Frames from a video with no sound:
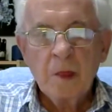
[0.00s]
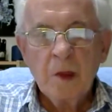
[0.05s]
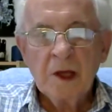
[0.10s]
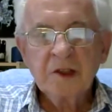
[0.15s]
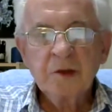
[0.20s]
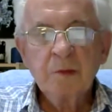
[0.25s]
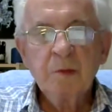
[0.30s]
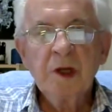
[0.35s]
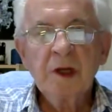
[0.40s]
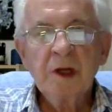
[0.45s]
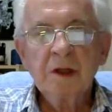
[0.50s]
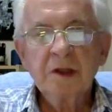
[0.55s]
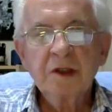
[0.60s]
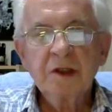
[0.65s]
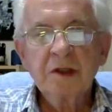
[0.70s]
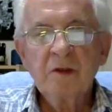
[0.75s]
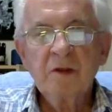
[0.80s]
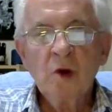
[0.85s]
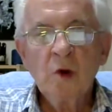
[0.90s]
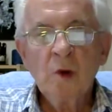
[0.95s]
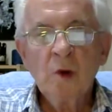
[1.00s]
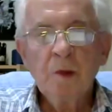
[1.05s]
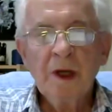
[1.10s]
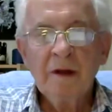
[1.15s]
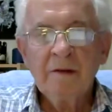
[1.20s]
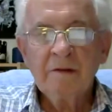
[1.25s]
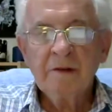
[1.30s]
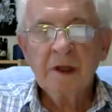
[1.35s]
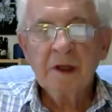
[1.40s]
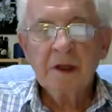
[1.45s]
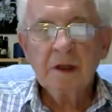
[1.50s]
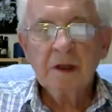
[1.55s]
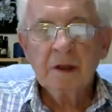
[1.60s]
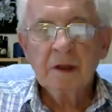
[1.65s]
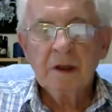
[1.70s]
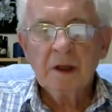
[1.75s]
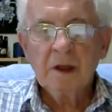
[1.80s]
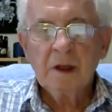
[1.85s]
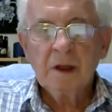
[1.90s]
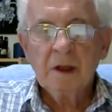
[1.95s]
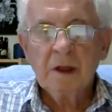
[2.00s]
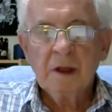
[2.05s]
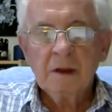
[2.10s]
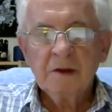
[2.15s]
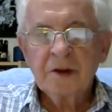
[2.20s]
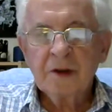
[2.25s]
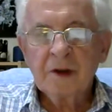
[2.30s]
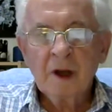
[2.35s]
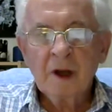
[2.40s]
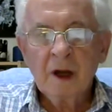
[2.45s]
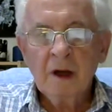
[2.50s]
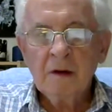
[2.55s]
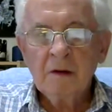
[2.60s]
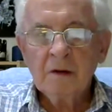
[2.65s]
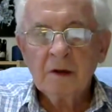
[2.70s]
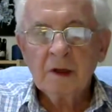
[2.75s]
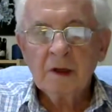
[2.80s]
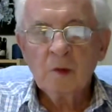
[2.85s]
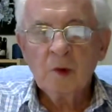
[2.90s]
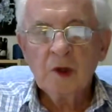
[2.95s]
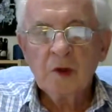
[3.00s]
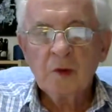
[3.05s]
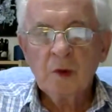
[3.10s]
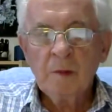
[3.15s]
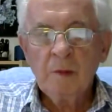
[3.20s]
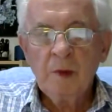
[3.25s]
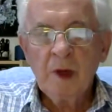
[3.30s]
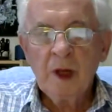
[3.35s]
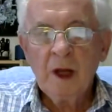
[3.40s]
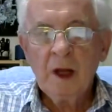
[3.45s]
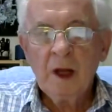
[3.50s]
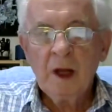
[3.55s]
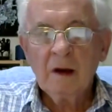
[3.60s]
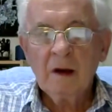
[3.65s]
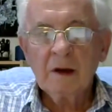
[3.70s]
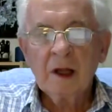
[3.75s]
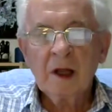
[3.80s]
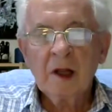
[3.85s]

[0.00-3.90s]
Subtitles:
The experience of human living is the ground on which we build